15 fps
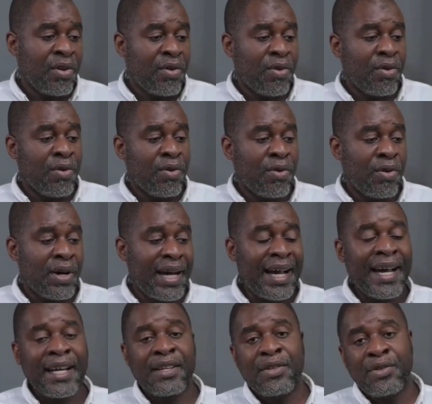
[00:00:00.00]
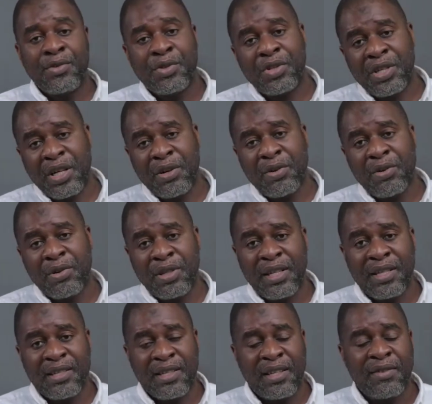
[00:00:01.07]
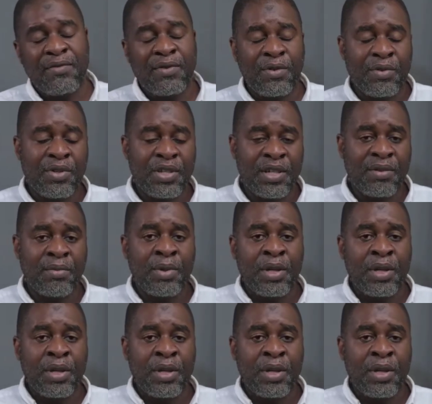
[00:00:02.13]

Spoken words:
or add new shareholders in future?